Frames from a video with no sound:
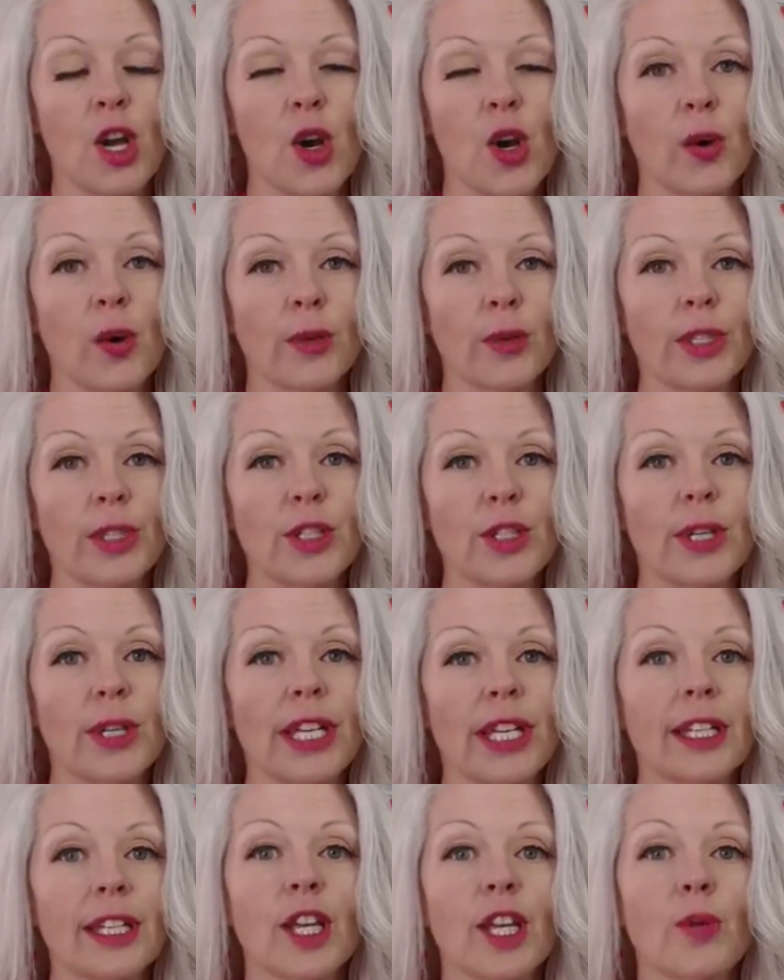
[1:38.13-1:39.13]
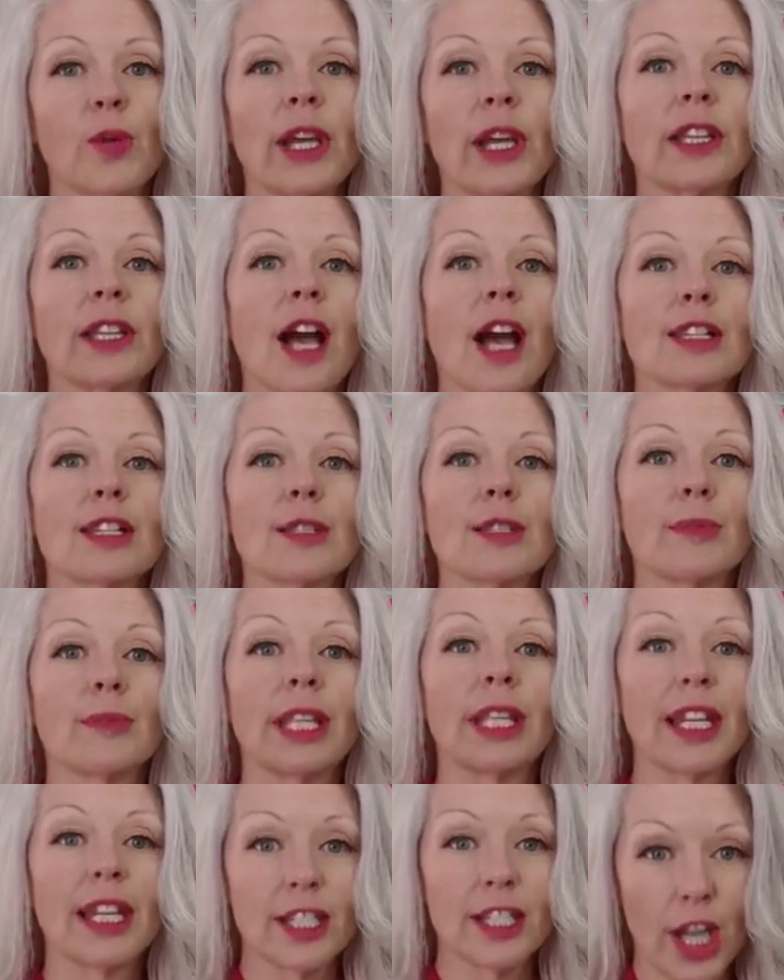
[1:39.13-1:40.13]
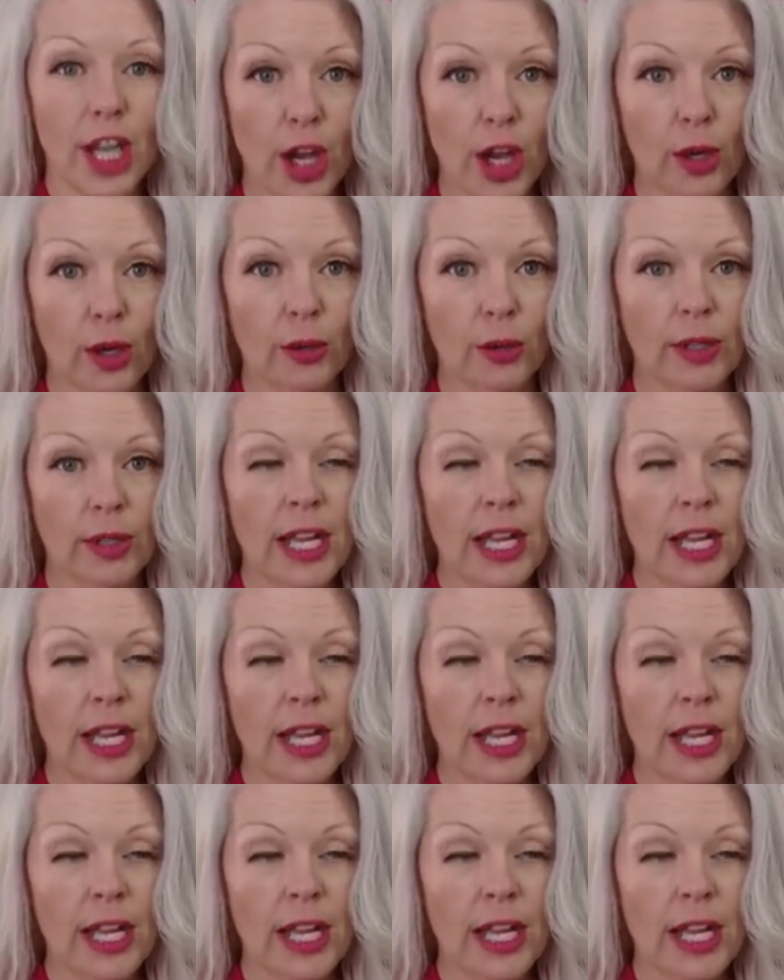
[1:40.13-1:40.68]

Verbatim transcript: or when you hit a weight loss plateau.